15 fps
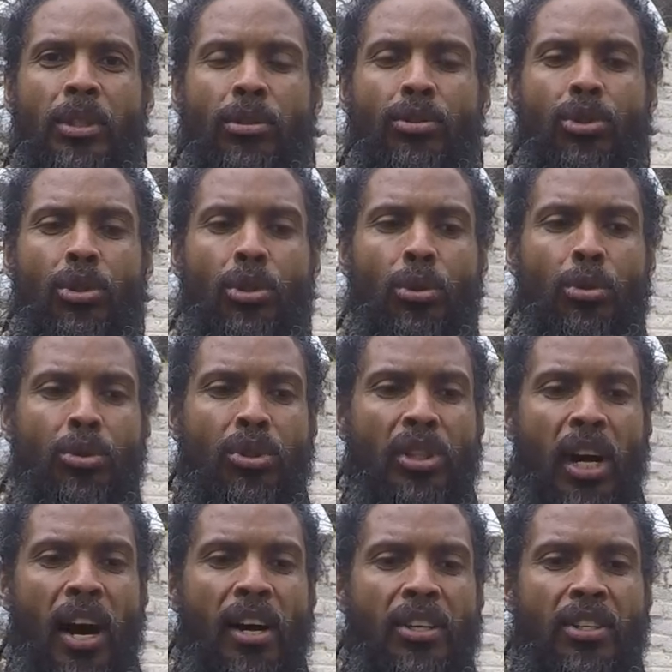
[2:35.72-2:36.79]
to
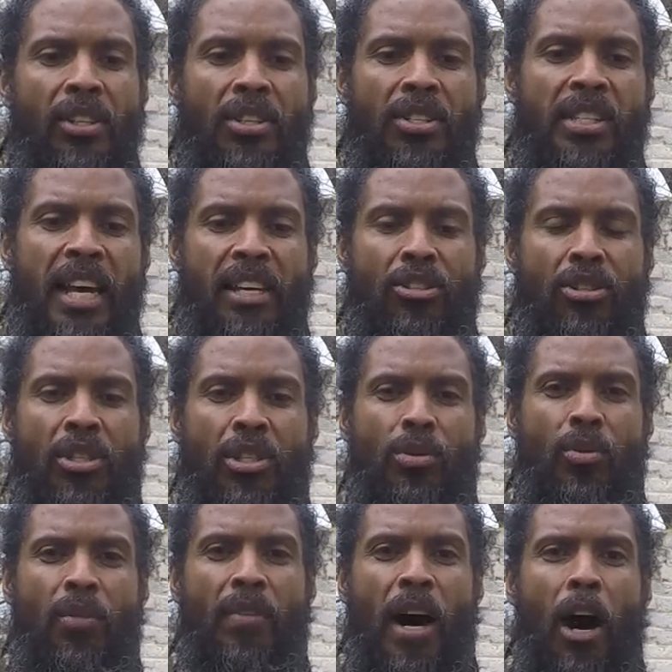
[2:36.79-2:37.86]
start your sessions
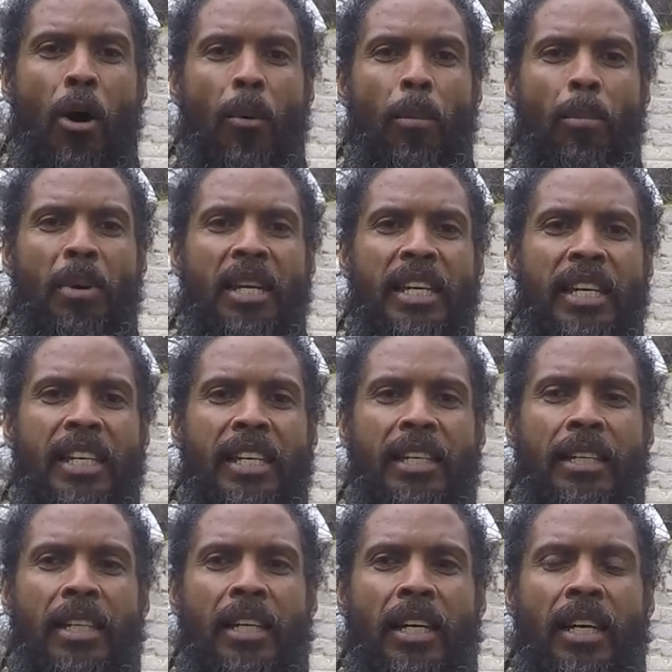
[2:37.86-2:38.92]
without
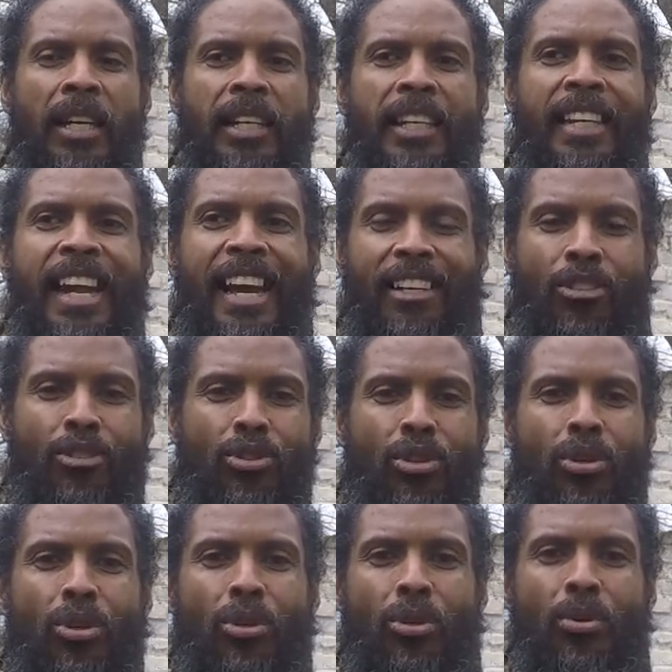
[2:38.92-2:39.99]
being next
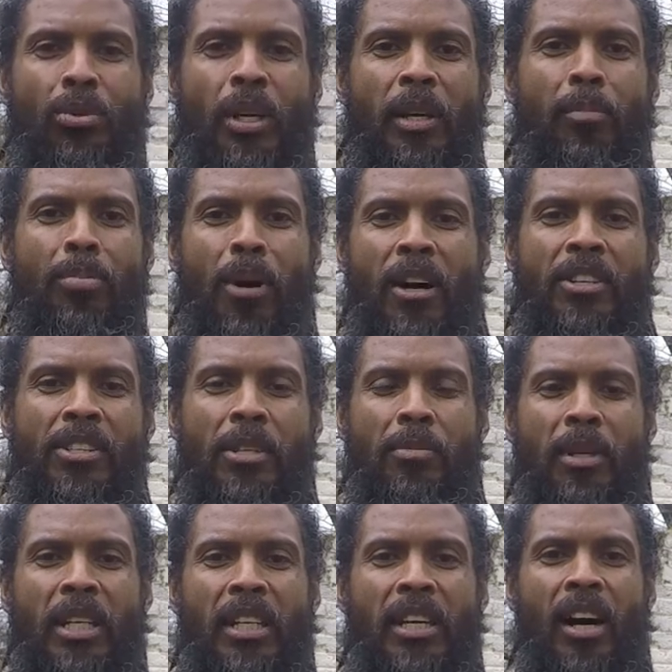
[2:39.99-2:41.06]
to, in
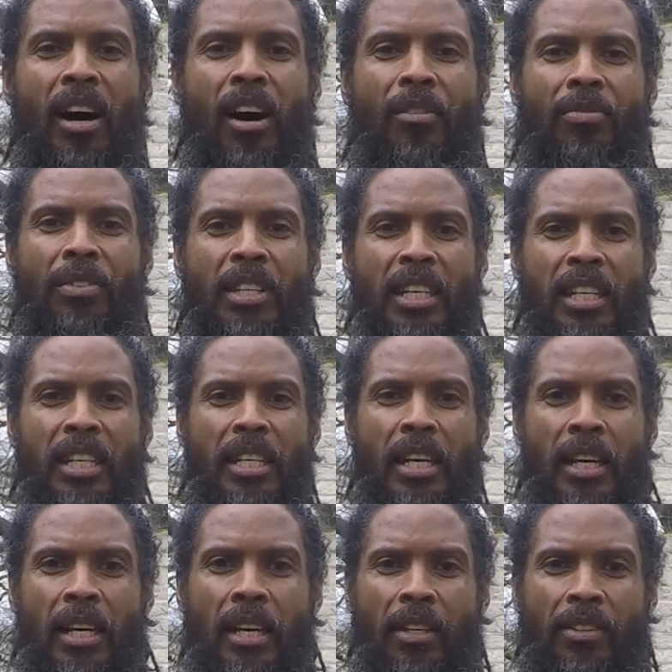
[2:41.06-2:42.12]
proximity of the
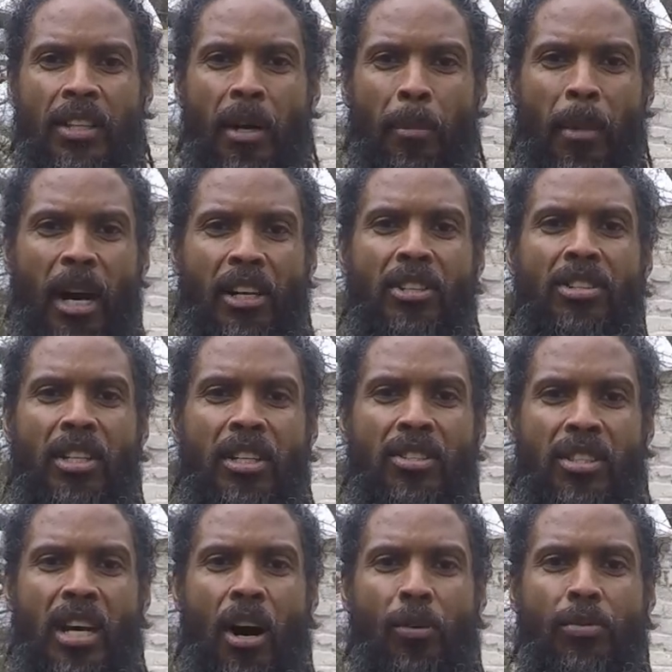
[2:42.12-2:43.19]
monitor
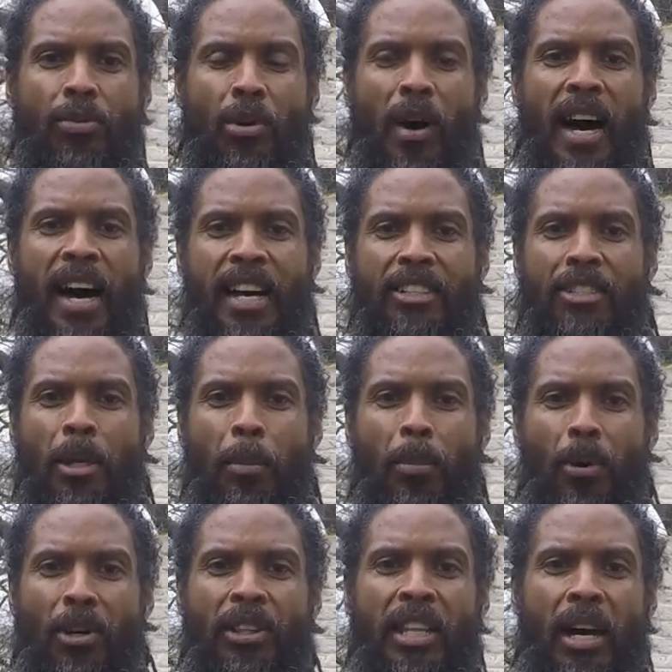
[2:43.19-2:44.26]
itself. So I actually
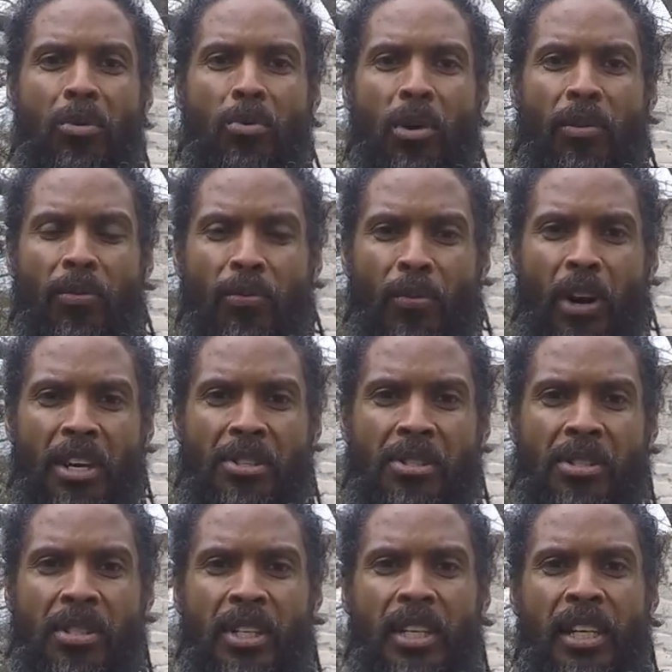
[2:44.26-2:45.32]
bought that one
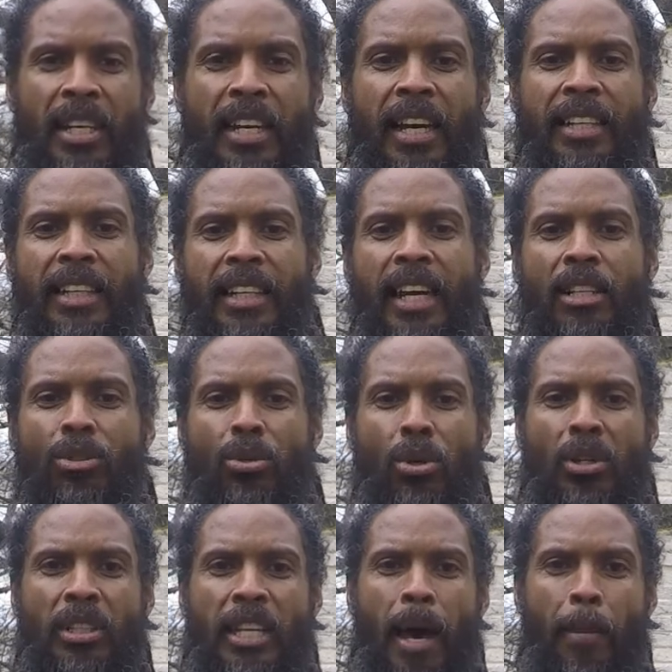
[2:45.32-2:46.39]
first, and then I
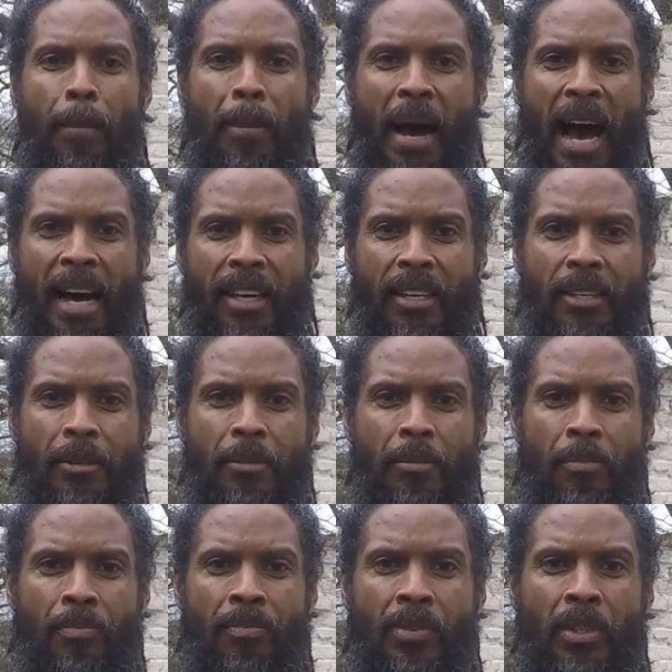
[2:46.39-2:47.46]
took that back,
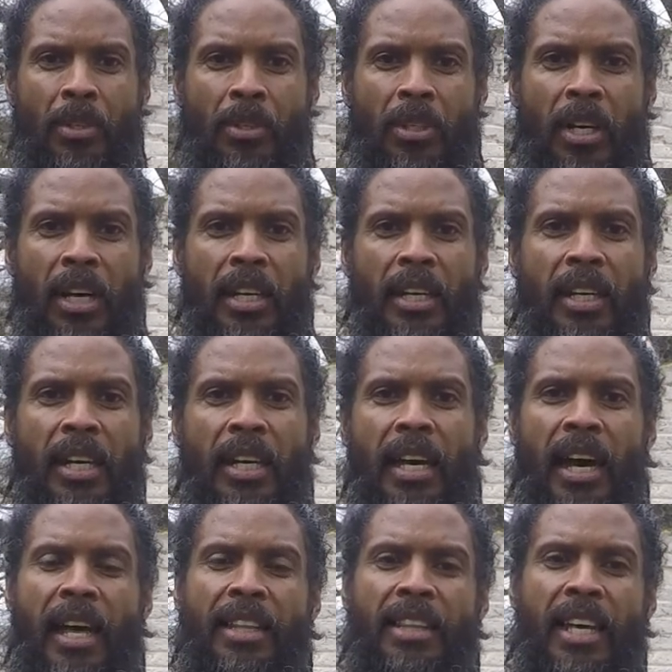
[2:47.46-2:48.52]
okay,
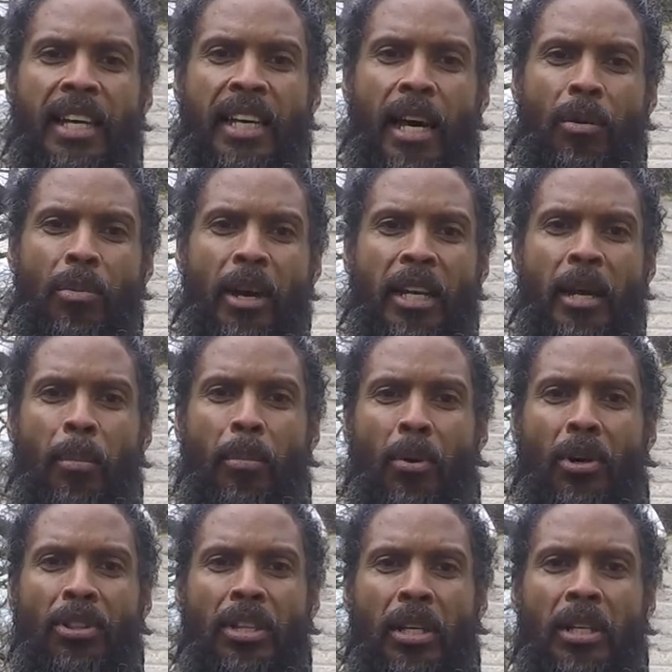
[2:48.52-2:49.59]
and then I went and
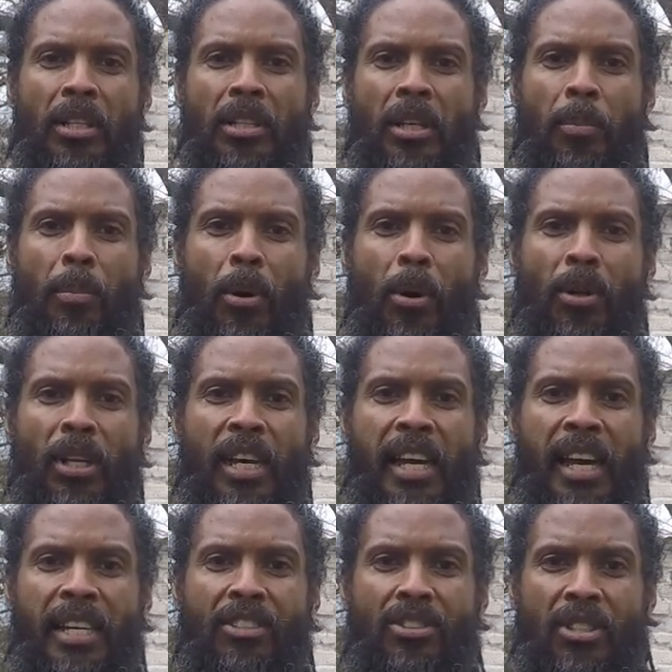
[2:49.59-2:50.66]
bought the Polar
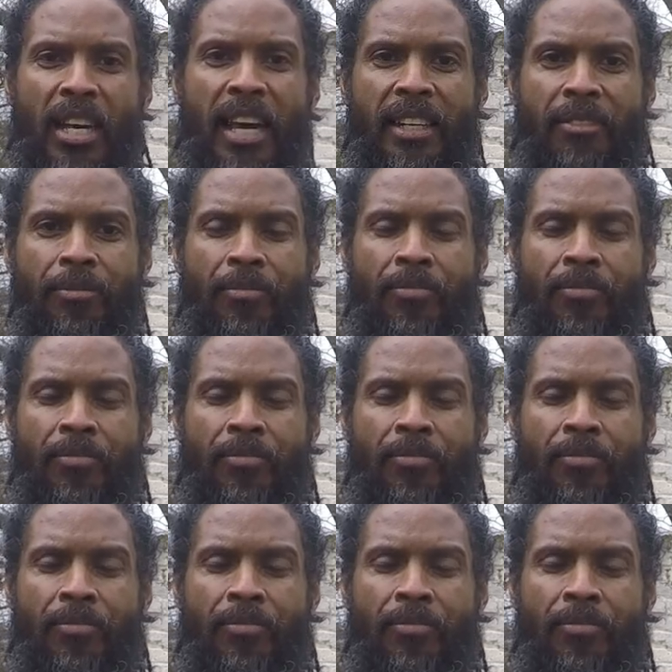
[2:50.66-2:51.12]
H10.